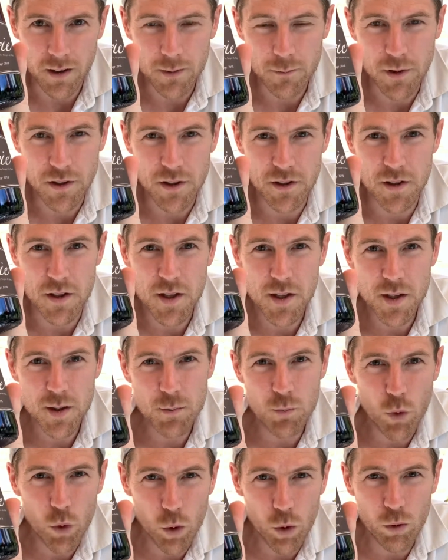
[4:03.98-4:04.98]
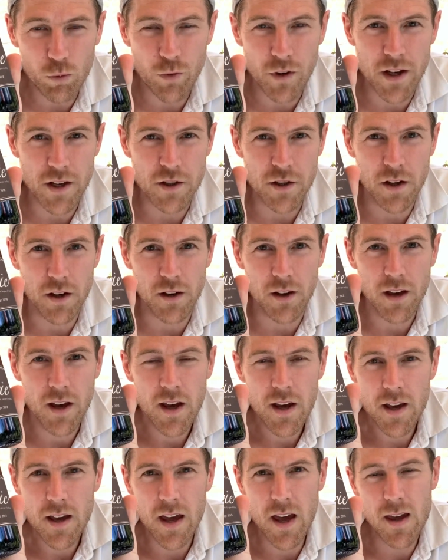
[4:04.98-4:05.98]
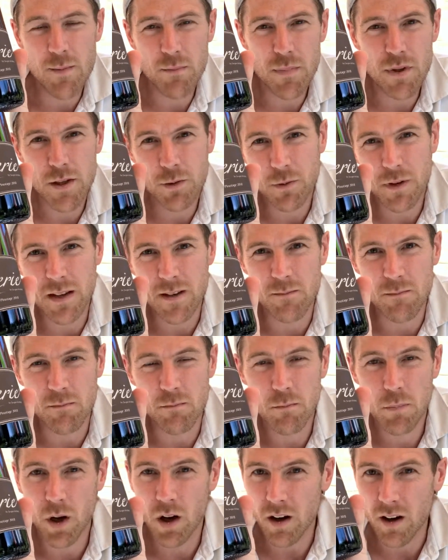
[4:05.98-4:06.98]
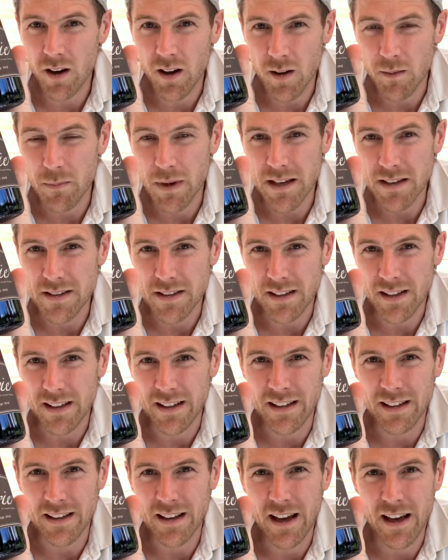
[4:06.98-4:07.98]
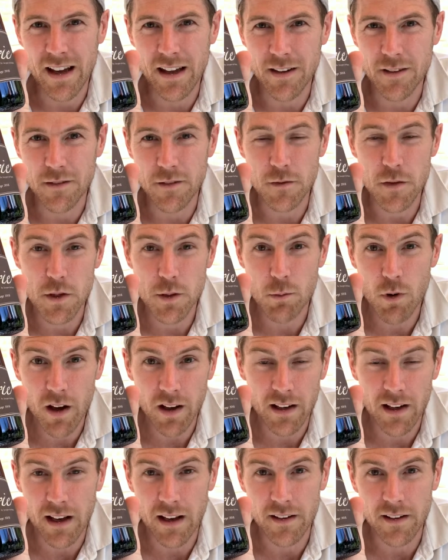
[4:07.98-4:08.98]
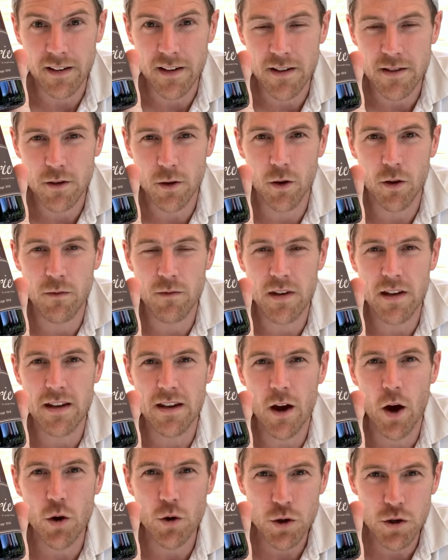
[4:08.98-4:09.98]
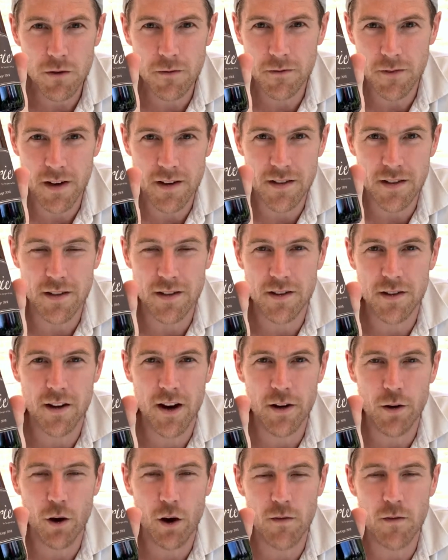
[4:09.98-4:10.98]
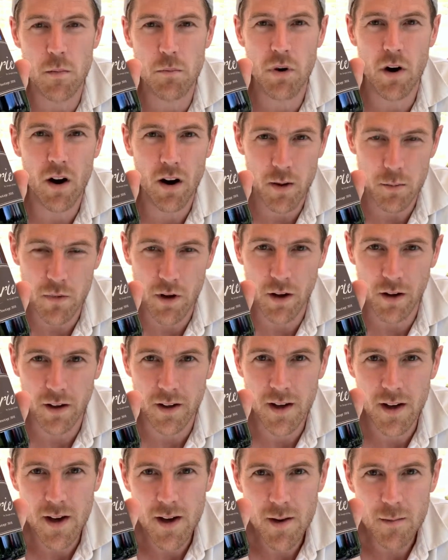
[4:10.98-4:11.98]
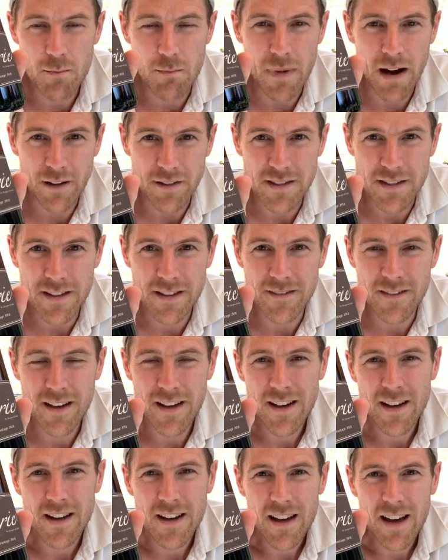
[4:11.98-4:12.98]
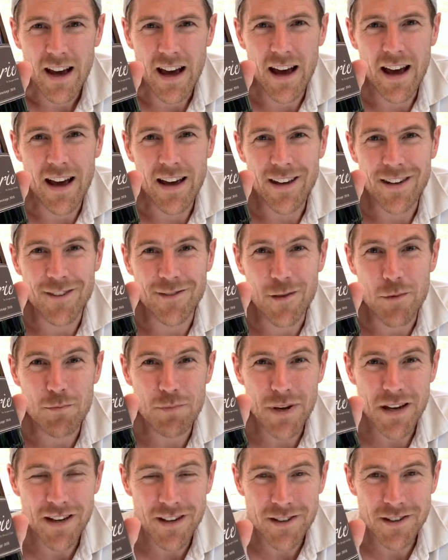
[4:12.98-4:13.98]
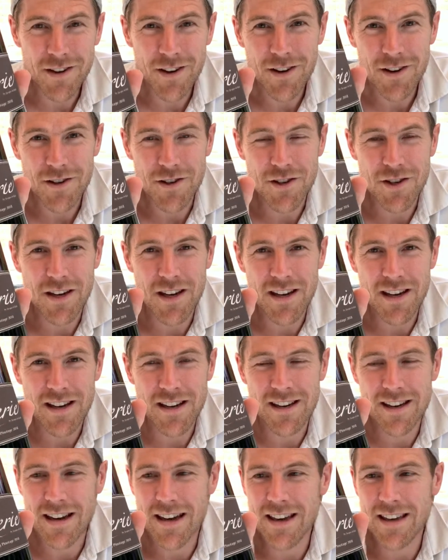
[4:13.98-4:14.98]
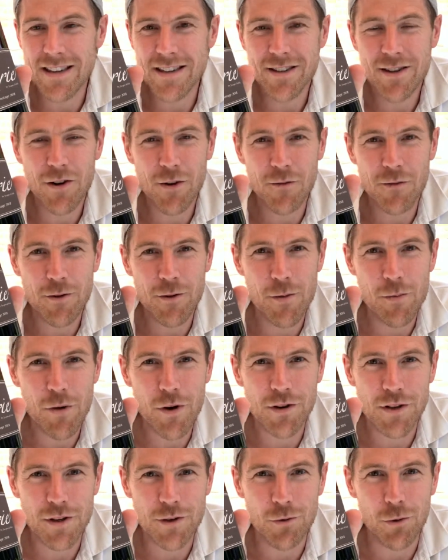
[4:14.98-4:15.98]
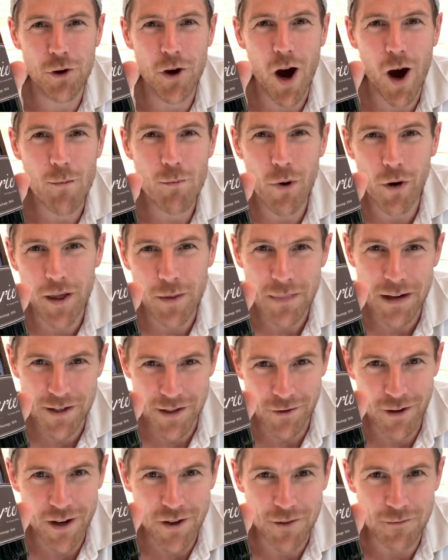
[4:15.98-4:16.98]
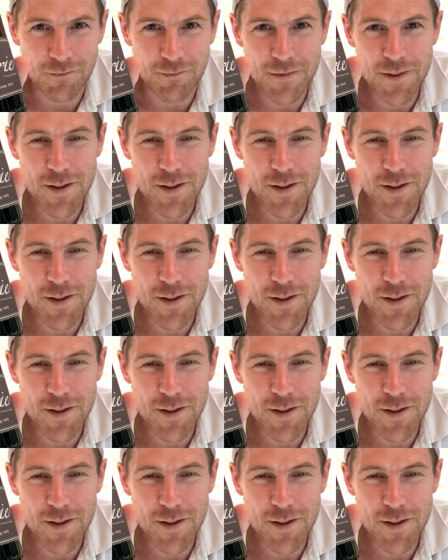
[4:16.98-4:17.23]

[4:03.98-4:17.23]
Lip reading: which is a small region in between Paarl basically and the Swartland. It's on the ocean-facing side of the Paardenberg mountain, and the Pinotage here is gone through a process called carbonic maceration,